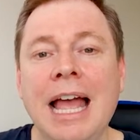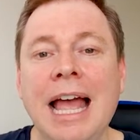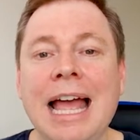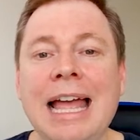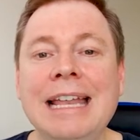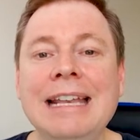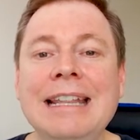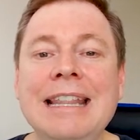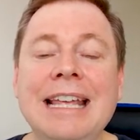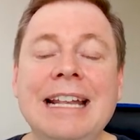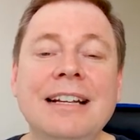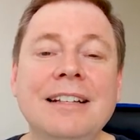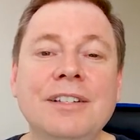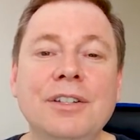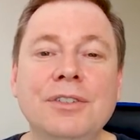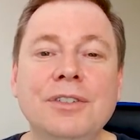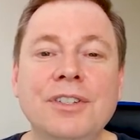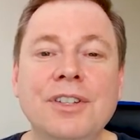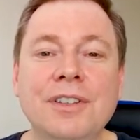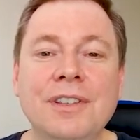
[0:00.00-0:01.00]
And then it's
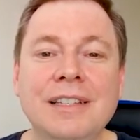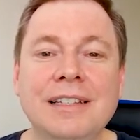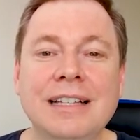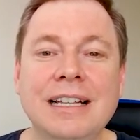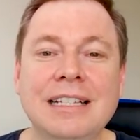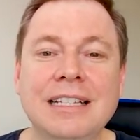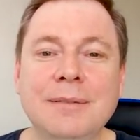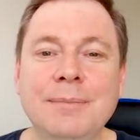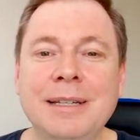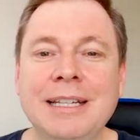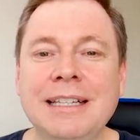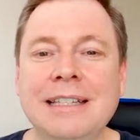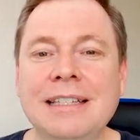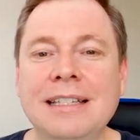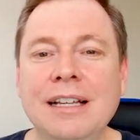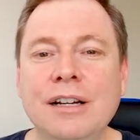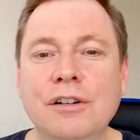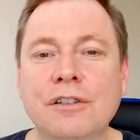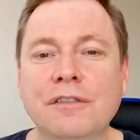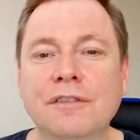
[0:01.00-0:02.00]
on to the sentiment
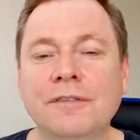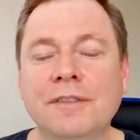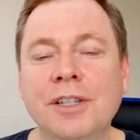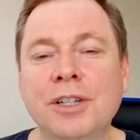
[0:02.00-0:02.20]
itself.